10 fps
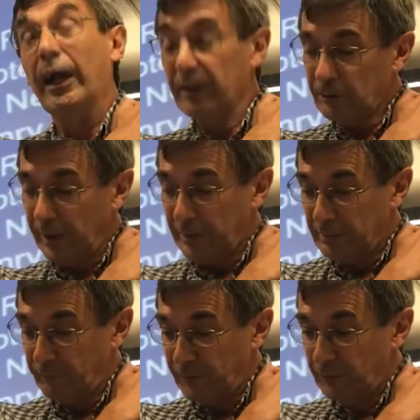and
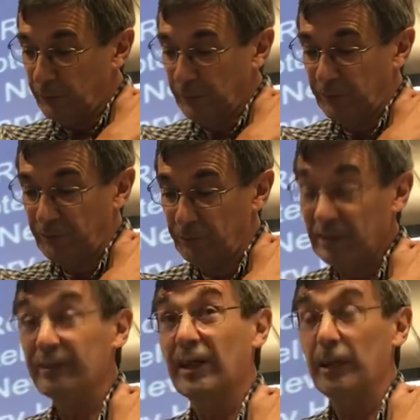attractive Victorian
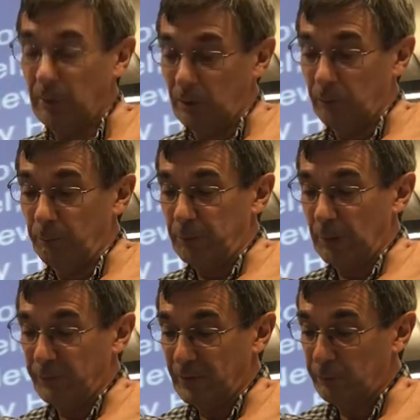streetscape along
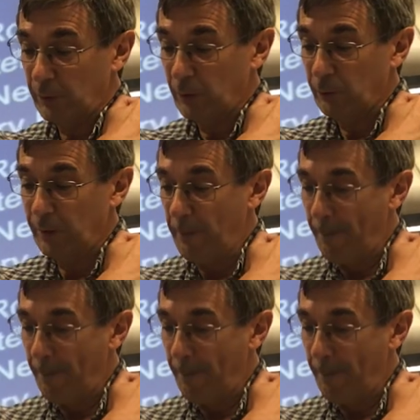Plumstead Road.